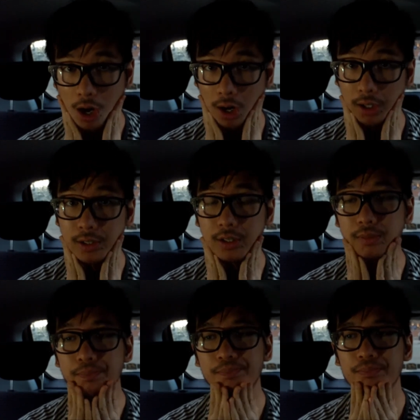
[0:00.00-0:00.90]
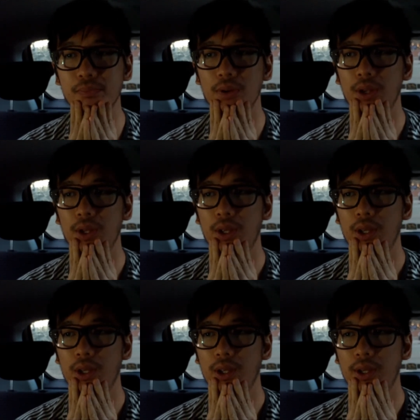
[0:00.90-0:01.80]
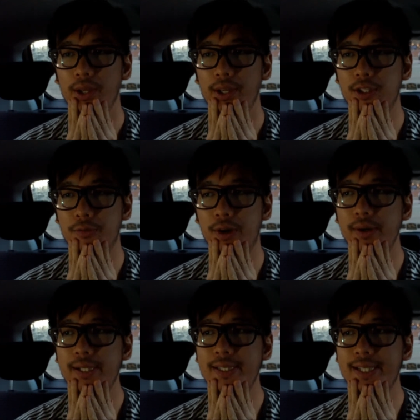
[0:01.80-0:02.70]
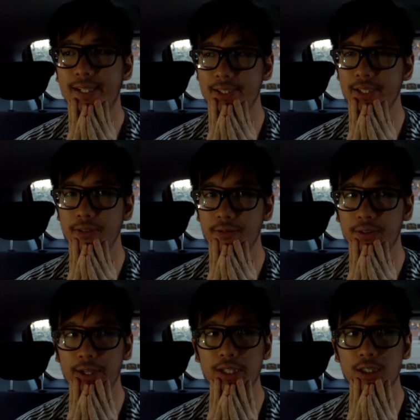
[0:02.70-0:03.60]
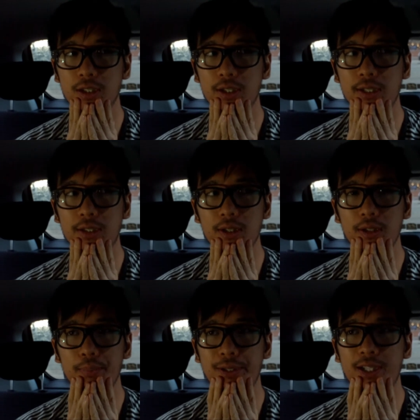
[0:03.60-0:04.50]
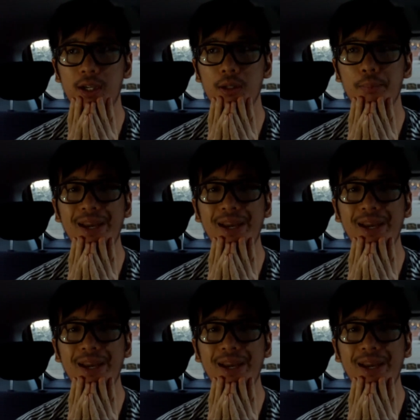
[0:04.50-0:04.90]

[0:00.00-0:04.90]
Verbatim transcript: art is very indicative, like in in, in particular